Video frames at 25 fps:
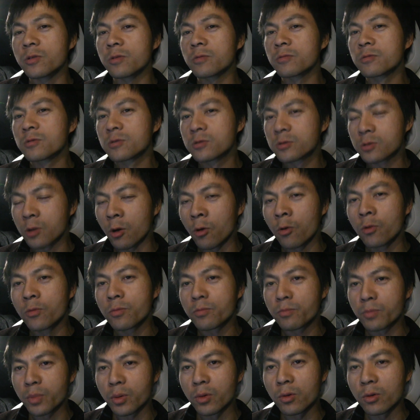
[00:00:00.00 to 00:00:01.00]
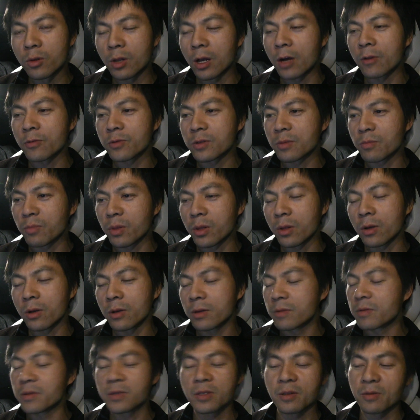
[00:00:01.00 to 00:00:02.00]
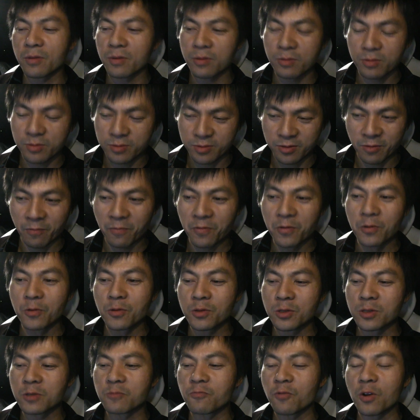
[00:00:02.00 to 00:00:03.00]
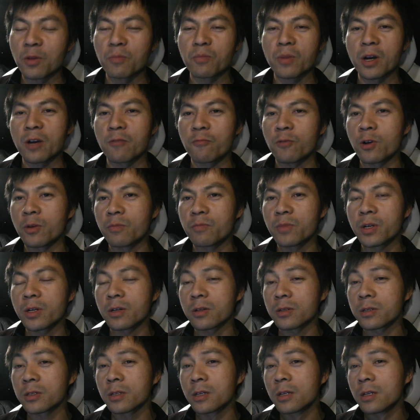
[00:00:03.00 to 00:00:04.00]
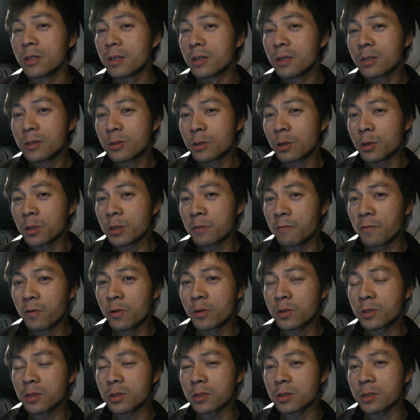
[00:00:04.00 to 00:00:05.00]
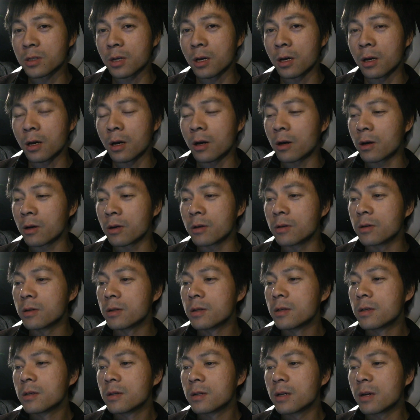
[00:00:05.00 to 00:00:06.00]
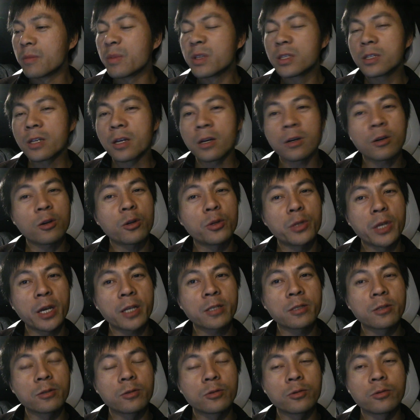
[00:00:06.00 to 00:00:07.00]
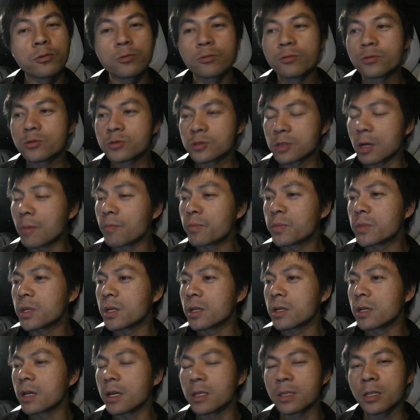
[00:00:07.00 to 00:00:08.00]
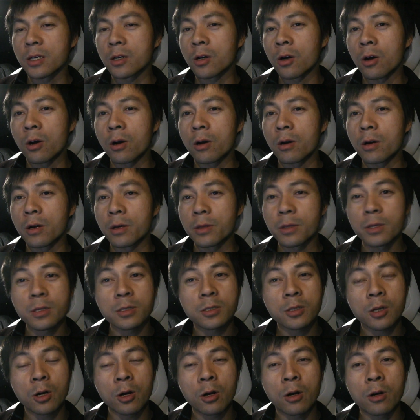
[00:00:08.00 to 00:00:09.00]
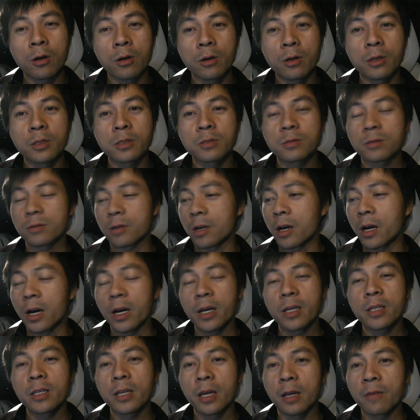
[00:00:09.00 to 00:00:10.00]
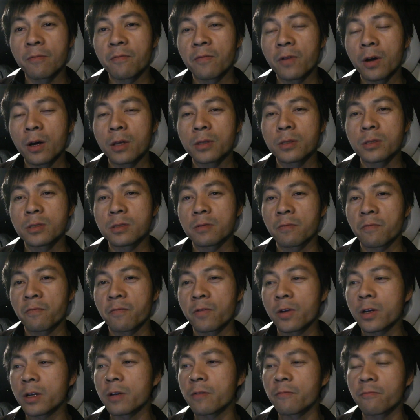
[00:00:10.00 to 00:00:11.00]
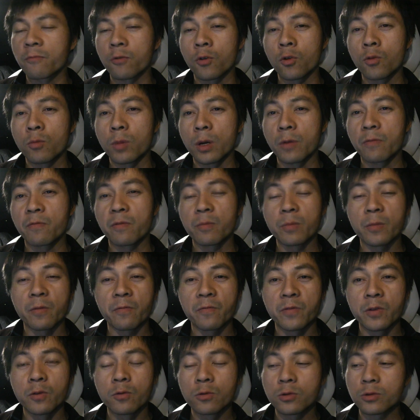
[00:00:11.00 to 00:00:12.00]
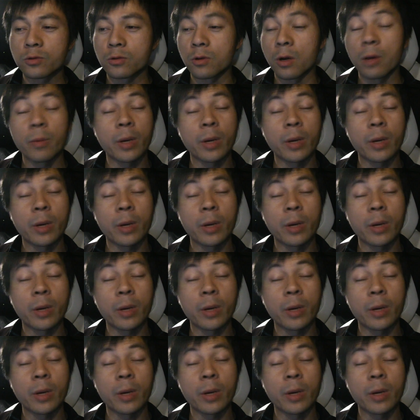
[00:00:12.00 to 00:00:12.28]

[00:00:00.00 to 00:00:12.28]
You know, don't pull out the fuses one by one, because those fuses are, I mean, they are connected to something in the car, and this car is highly advanced. It's a freaking robot from the future.